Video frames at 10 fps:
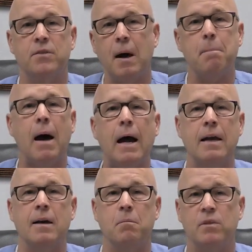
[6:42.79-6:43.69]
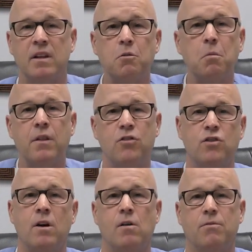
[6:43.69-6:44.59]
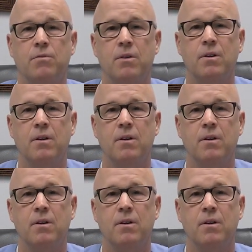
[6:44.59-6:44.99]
Stop buying them. Leave them on the shelf.